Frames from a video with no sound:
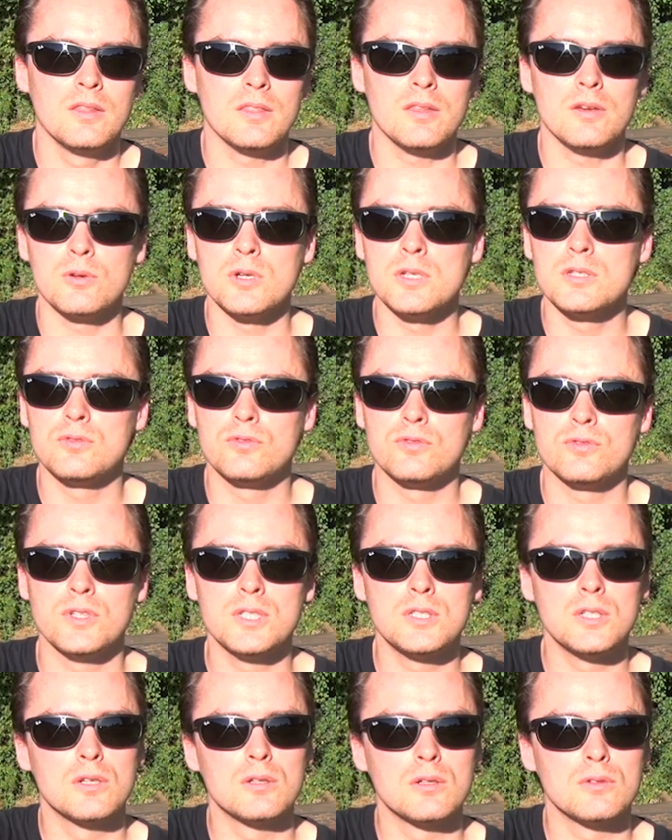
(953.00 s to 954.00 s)
there is
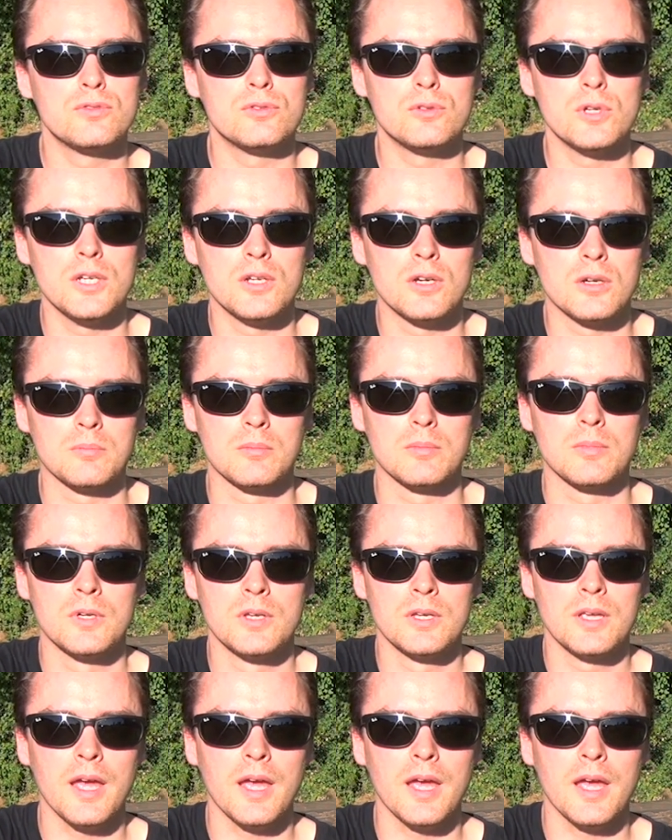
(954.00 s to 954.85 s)
physical freedom,